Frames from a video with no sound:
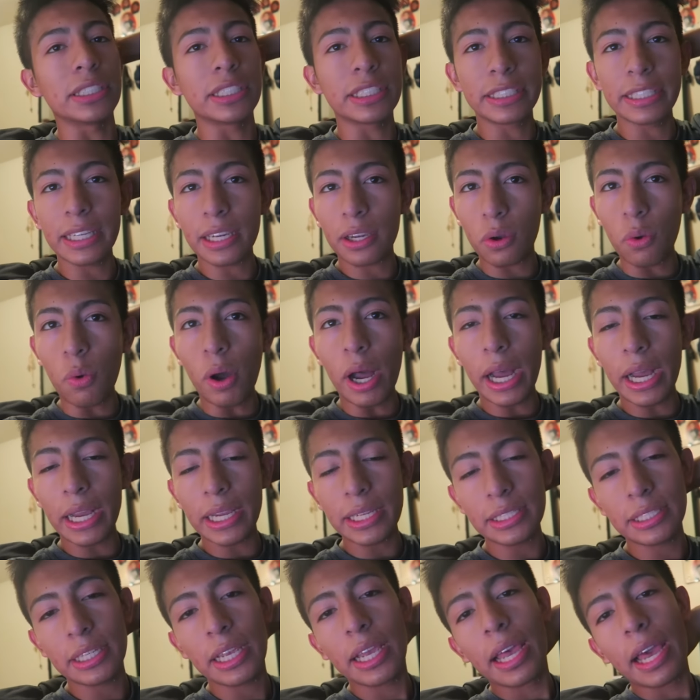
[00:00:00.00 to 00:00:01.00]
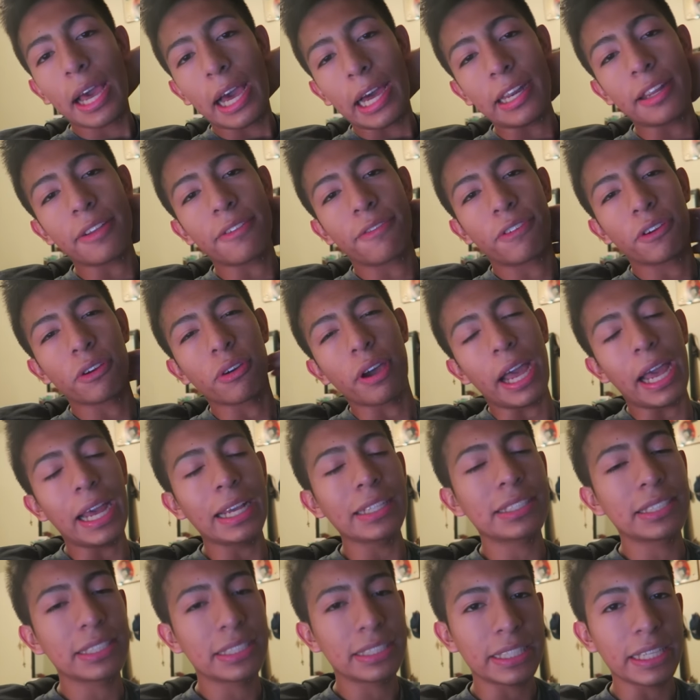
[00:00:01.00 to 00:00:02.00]
sick wise. I didn't feel
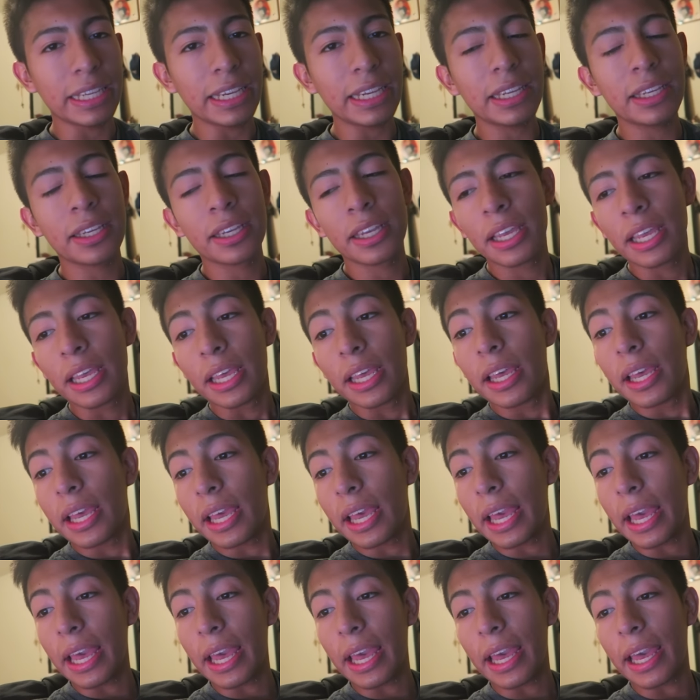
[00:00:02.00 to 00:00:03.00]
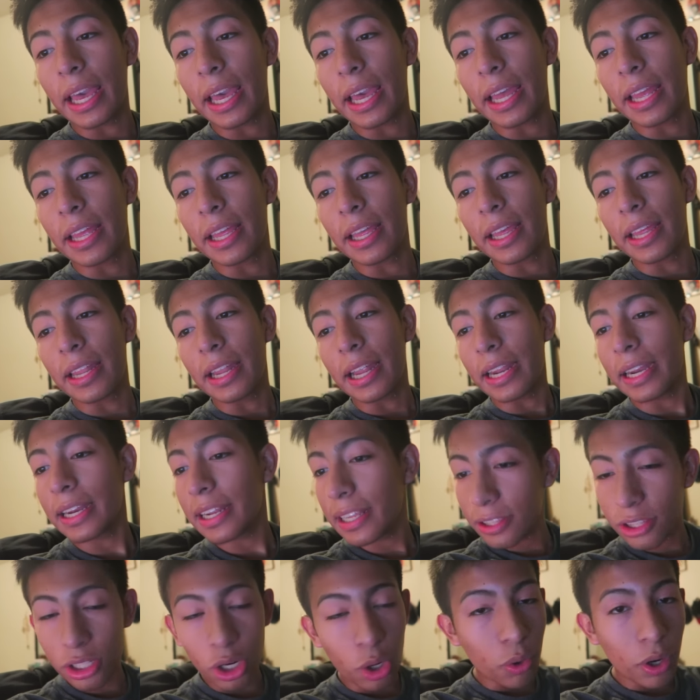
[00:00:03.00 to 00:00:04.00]
as sick and I
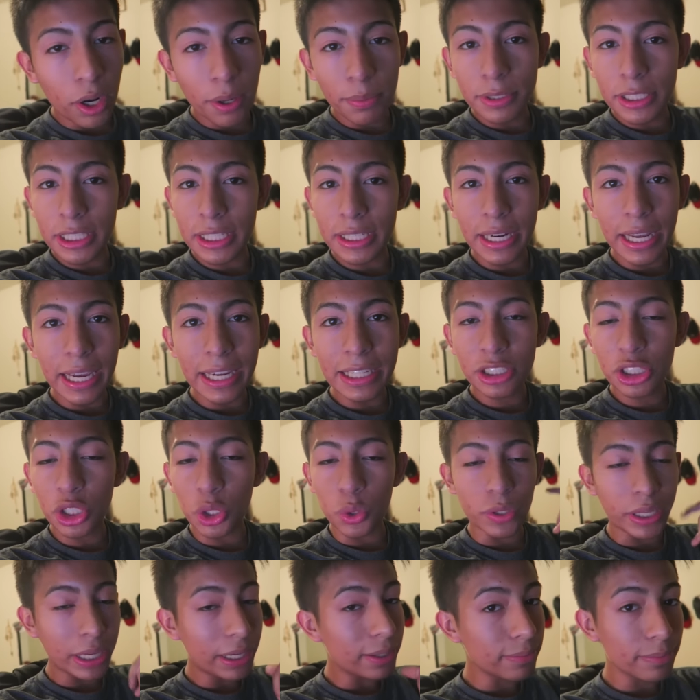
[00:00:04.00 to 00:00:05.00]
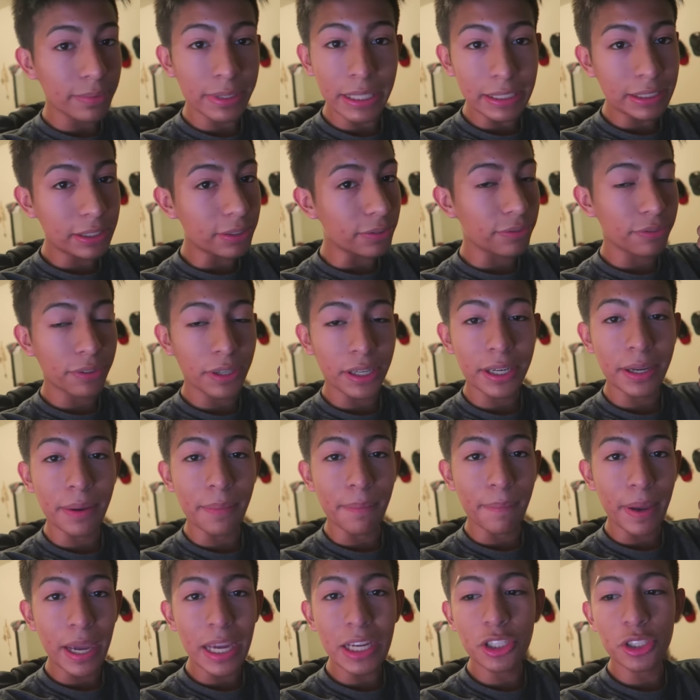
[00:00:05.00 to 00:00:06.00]
didn't throw up today. So that's a
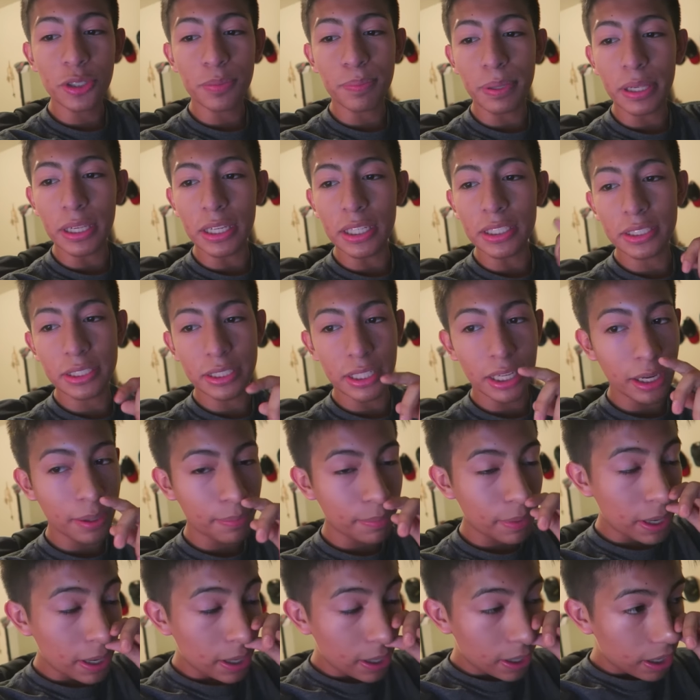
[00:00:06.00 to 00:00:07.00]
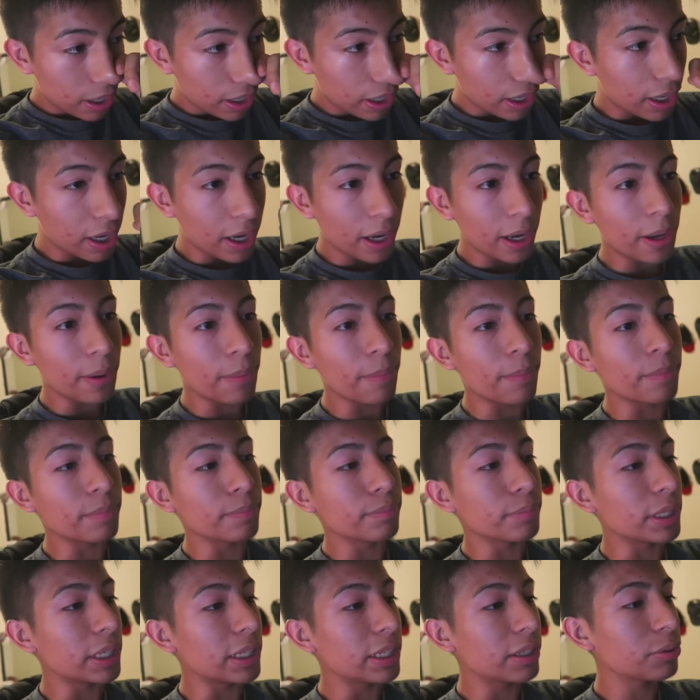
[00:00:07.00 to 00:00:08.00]
fucking major plus up.
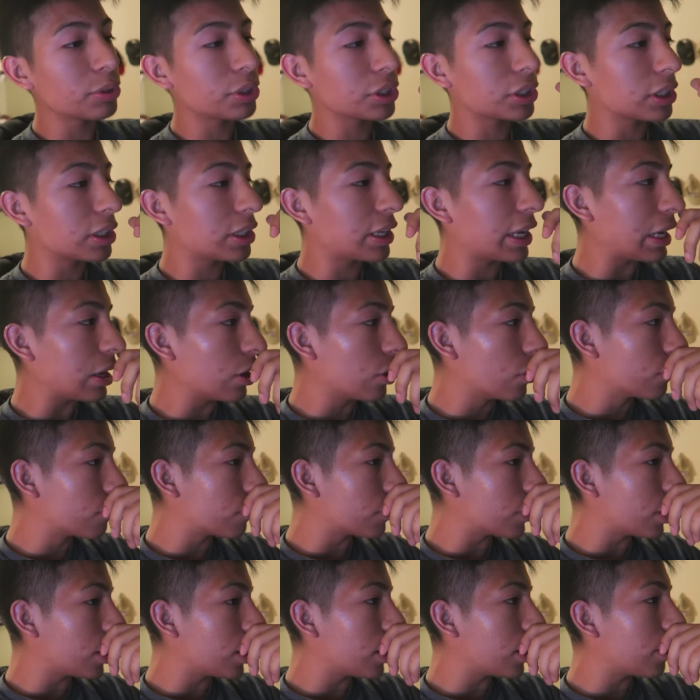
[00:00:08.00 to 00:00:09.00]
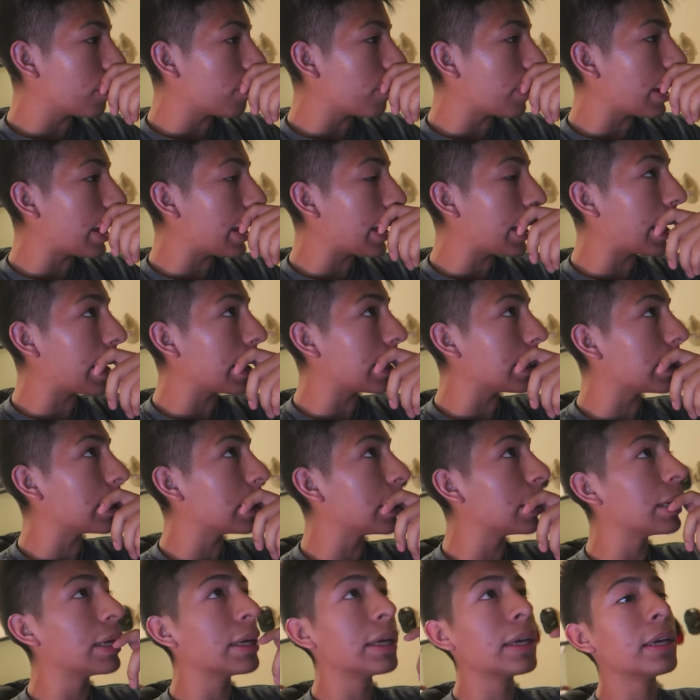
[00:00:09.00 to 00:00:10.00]
But it was a good day overall, man.
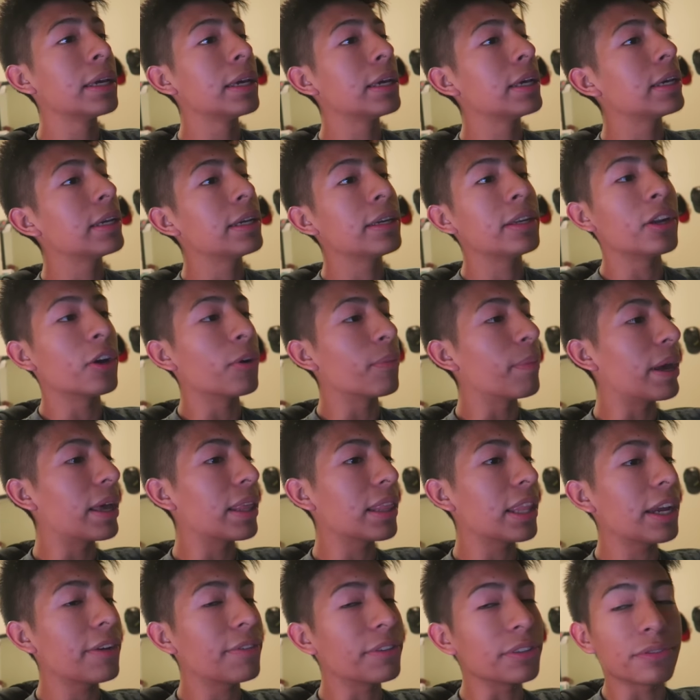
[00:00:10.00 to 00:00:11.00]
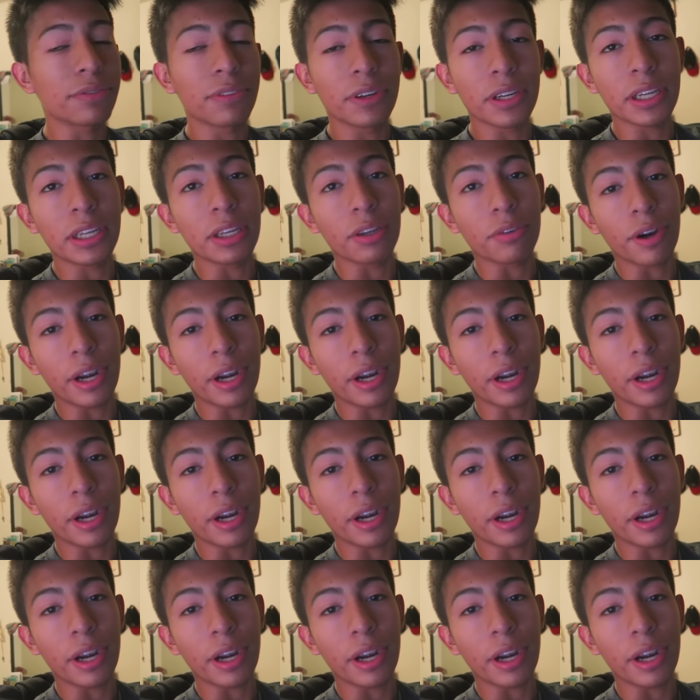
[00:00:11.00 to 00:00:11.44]
You know, man, life is fucking